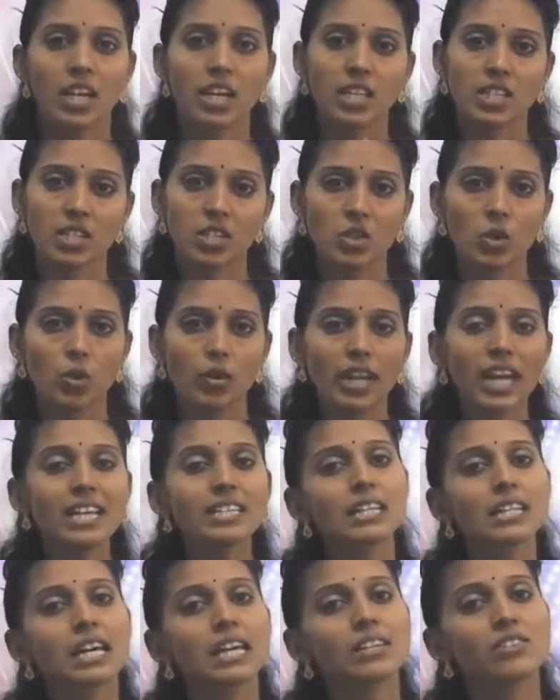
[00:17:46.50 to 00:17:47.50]
is known
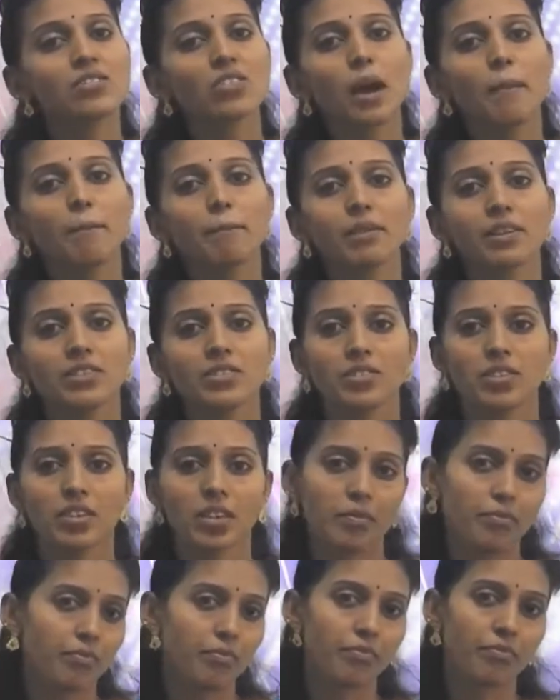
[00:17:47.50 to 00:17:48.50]
as
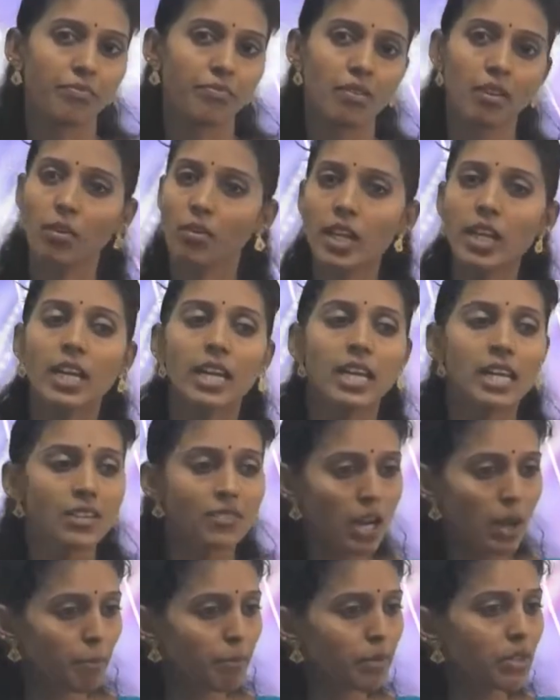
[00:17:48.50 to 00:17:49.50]
trapezium. Okay,
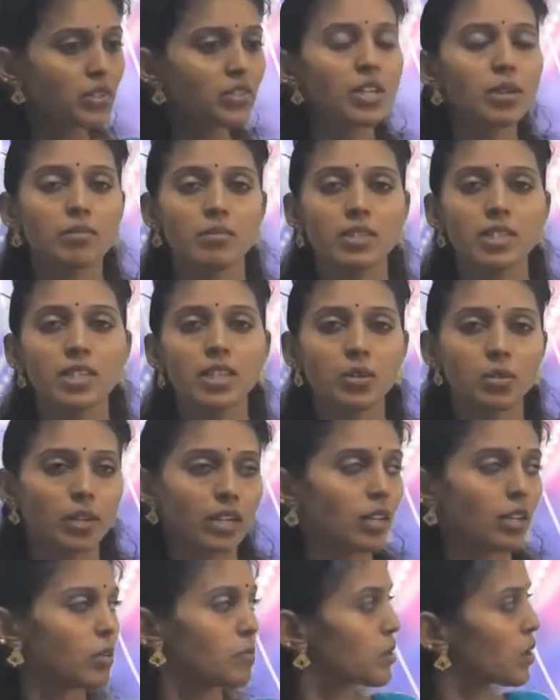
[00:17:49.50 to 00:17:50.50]
trapezium, see, you
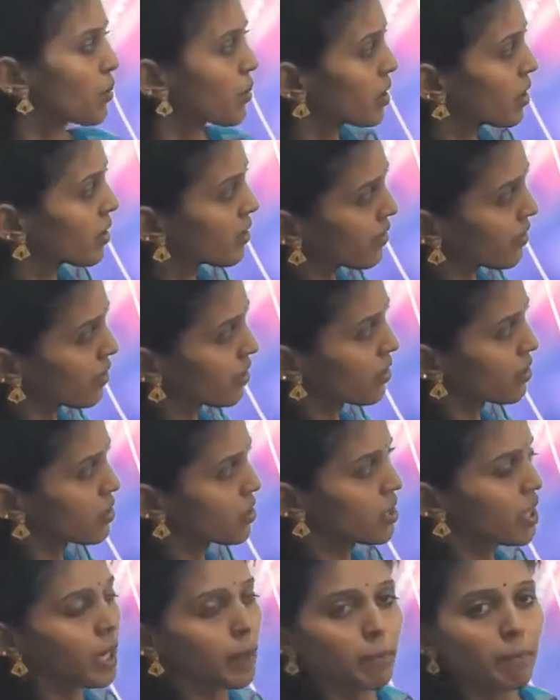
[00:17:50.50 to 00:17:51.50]
can observe here in
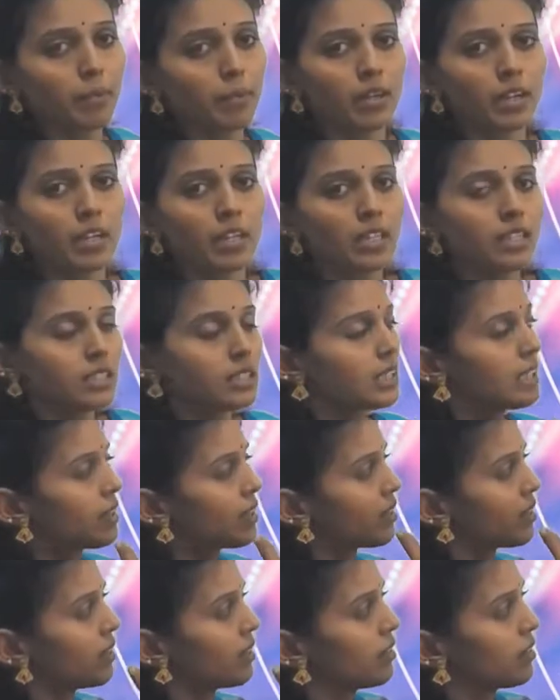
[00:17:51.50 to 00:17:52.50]
this shape.
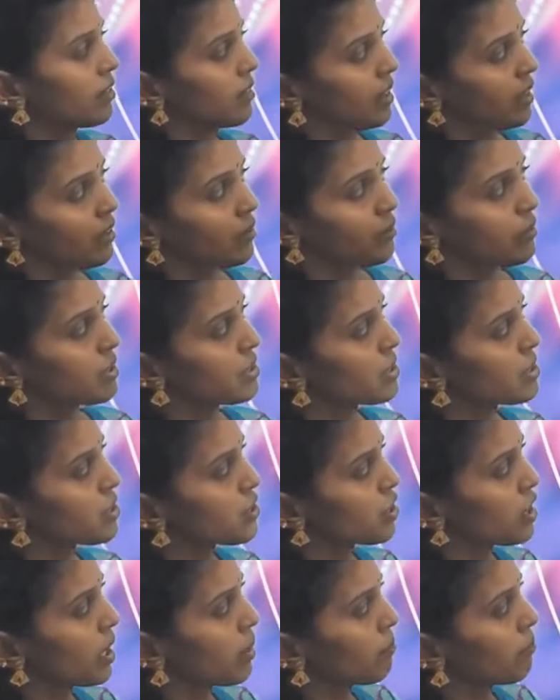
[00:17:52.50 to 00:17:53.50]
See, in the first
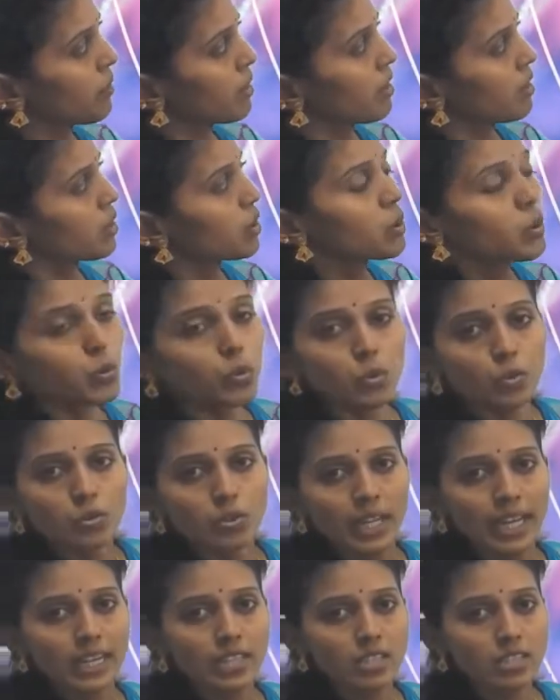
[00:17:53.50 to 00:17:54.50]
shape, two
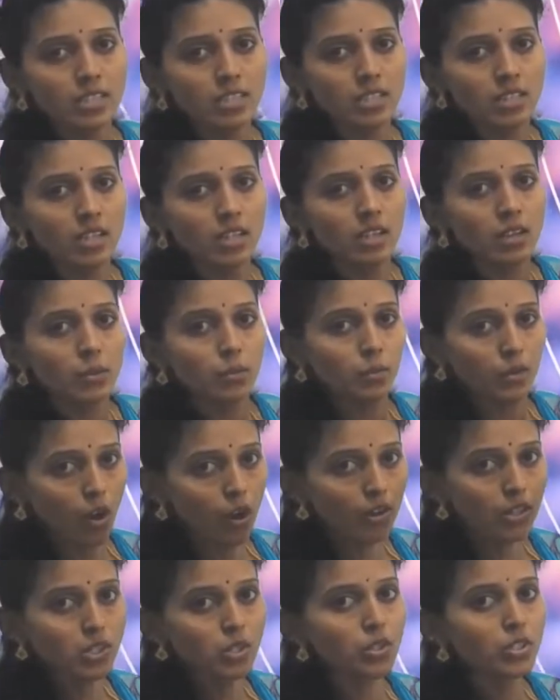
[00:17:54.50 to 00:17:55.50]
sides,
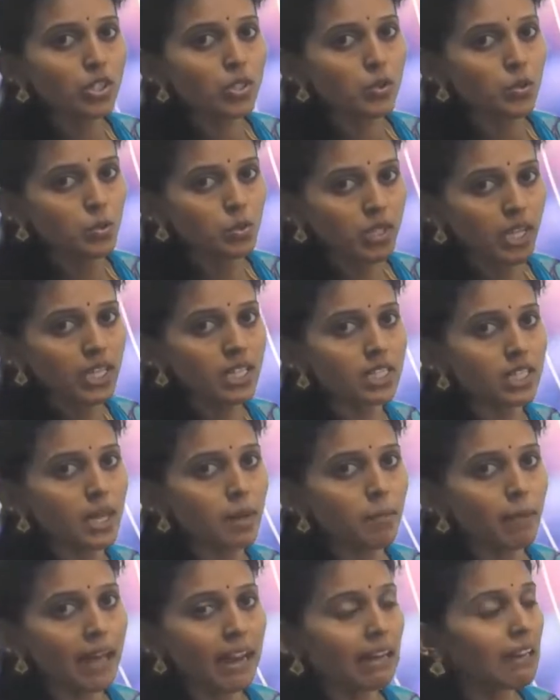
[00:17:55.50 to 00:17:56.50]
horizontal two sides
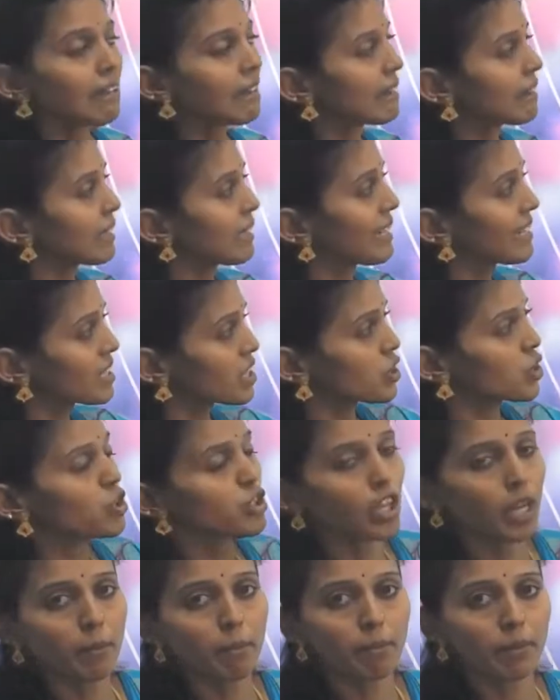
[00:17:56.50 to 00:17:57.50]
are parallel. In the next
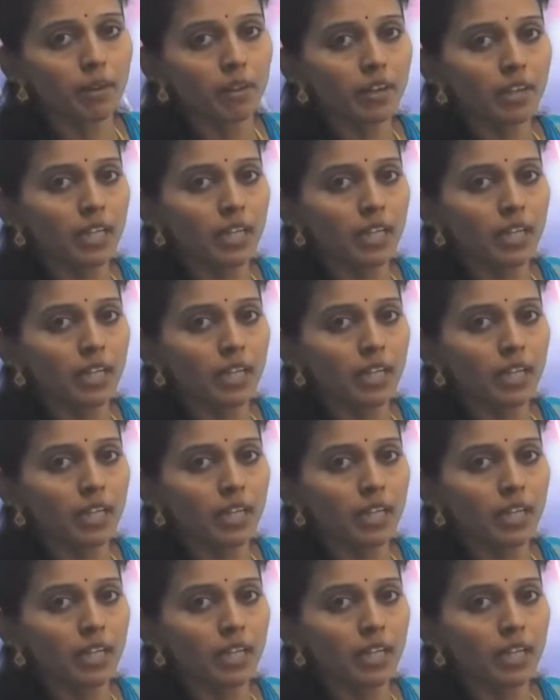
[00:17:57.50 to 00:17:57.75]
shape,